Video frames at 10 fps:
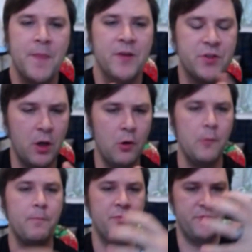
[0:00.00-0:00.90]

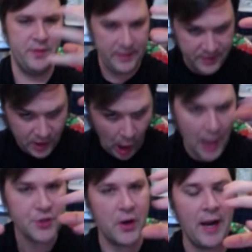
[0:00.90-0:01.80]
So the
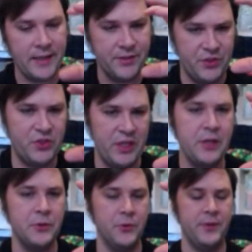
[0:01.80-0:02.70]
contract is
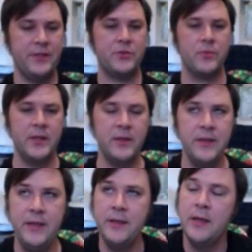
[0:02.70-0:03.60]
sealed. It's
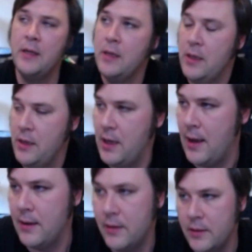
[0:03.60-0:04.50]
really
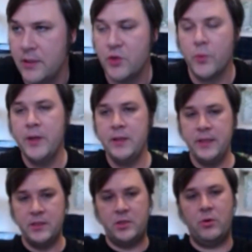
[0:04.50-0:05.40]

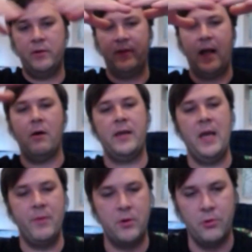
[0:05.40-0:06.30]
the sort of
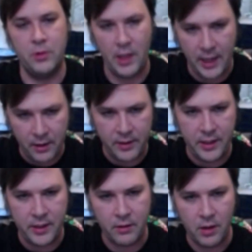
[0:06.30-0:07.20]
alchemical layer
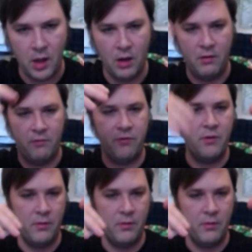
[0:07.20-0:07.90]
here of